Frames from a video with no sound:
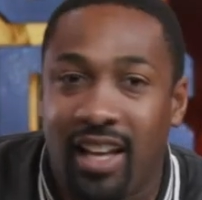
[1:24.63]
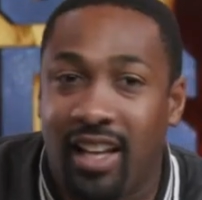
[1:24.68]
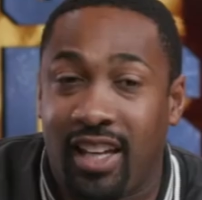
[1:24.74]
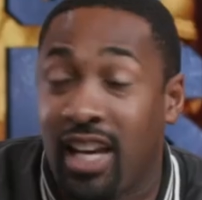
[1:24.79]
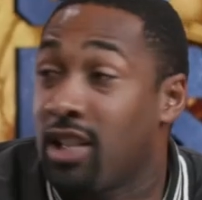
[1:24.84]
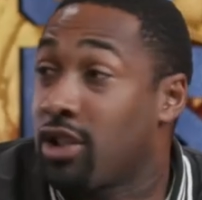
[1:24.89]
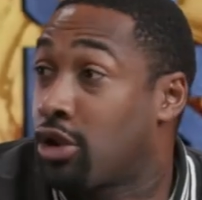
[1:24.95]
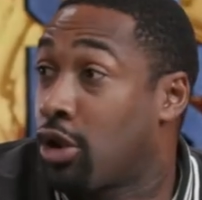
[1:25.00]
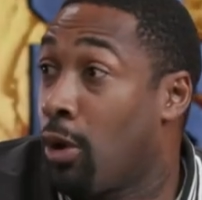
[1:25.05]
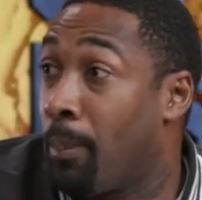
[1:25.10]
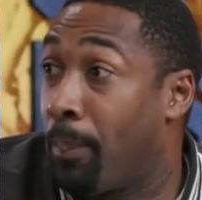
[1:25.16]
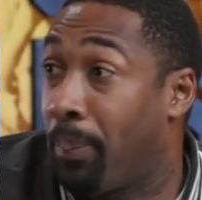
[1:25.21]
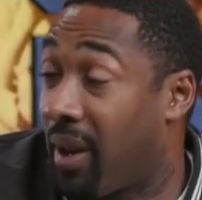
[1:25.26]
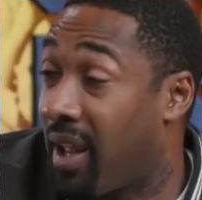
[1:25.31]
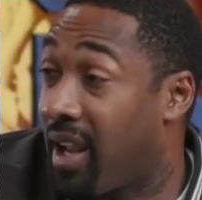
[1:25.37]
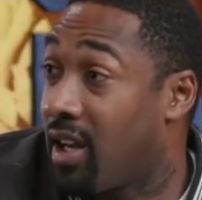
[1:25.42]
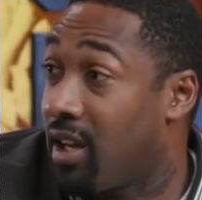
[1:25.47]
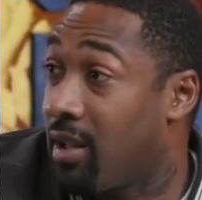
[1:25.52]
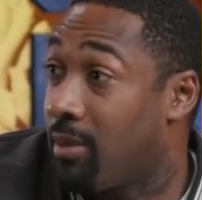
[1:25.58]
Like, kids
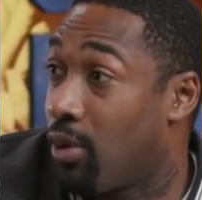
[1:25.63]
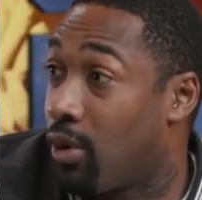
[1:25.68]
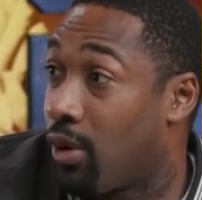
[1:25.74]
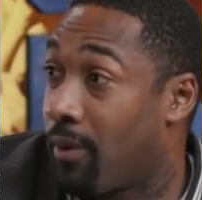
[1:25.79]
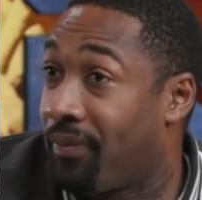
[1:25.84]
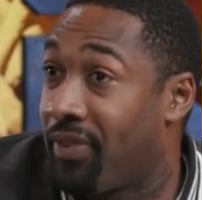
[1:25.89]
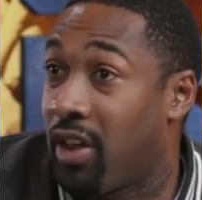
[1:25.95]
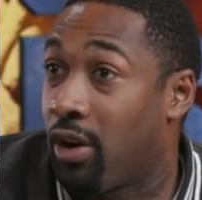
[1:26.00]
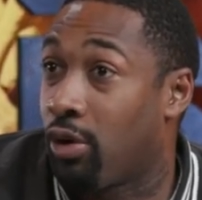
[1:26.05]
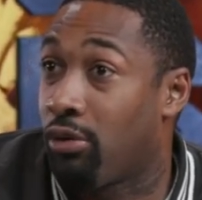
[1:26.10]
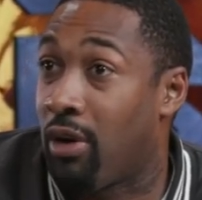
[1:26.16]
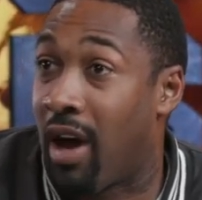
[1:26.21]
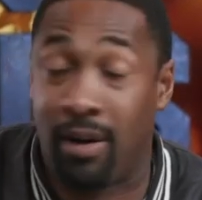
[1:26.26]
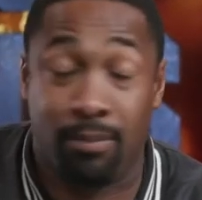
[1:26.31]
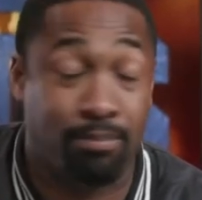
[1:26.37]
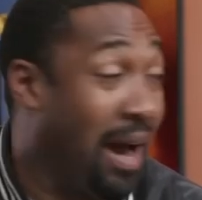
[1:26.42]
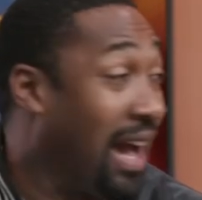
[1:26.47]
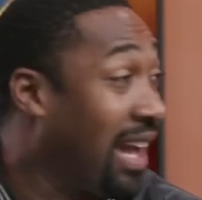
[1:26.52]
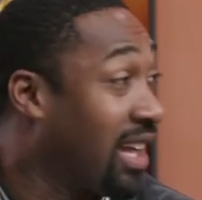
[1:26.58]
don't play anymore. They
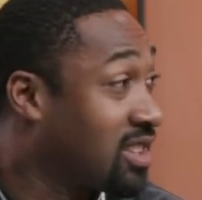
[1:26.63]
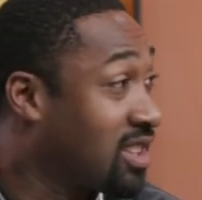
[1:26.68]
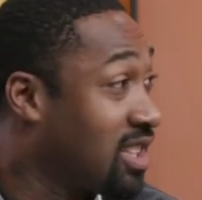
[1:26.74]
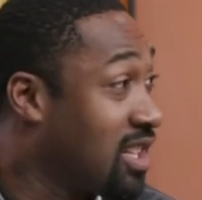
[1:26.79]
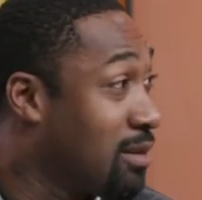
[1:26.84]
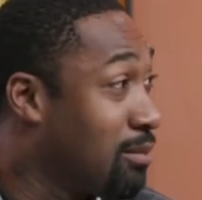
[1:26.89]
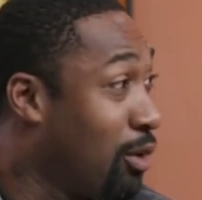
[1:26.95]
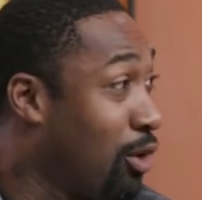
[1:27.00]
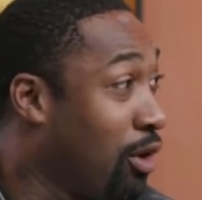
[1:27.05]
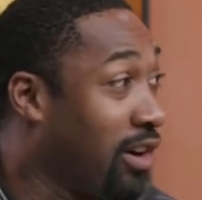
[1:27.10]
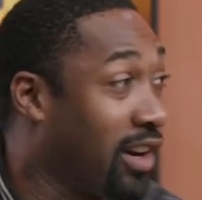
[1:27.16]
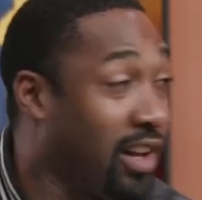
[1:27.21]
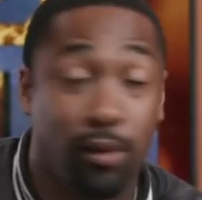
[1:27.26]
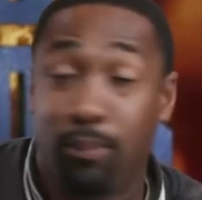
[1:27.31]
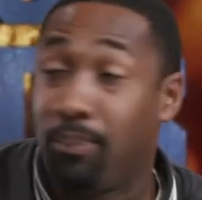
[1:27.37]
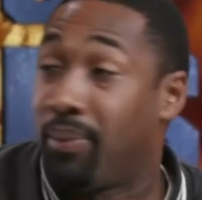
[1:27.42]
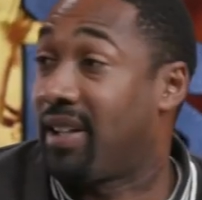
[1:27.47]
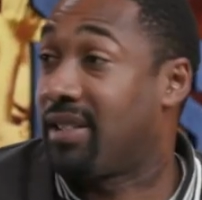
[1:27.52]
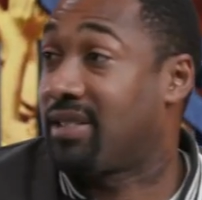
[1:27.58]
don't ride bikes
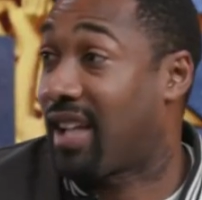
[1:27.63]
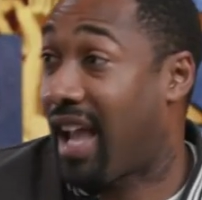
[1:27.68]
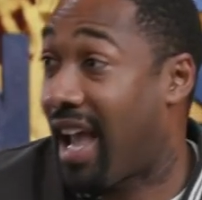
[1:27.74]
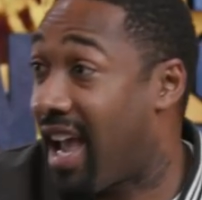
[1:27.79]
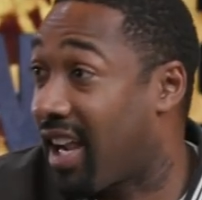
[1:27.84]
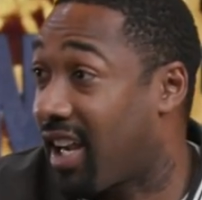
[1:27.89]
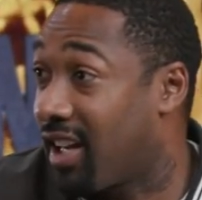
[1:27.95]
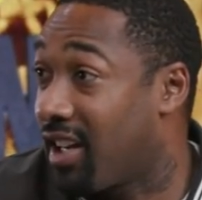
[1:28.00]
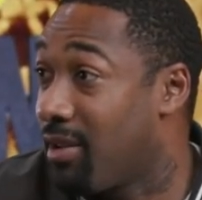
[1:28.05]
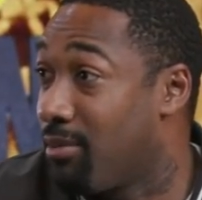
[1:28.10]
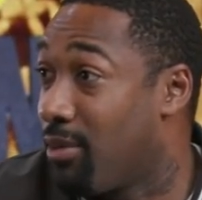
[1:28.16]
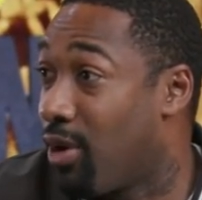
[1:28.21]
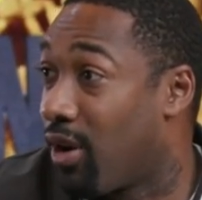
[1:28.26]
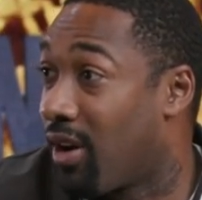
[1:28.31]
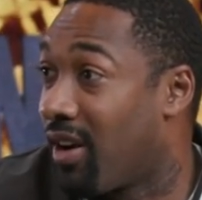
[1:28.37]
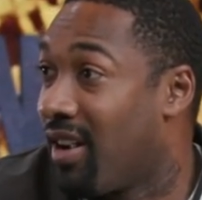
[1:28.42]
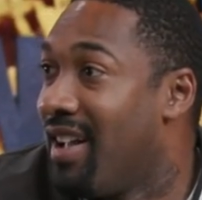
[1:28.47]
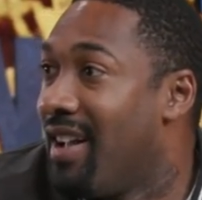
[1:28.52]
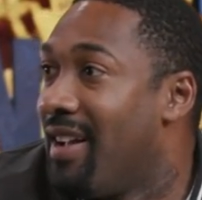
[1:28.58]
anymore. They don't play tag
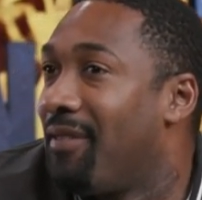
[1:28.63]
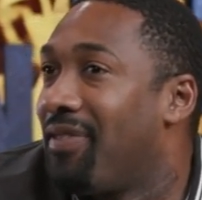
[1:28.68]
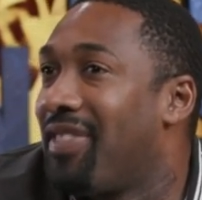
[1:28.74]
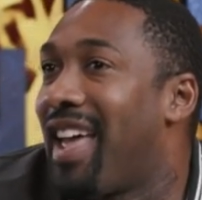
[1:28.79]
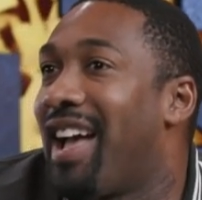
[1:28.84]
anymore.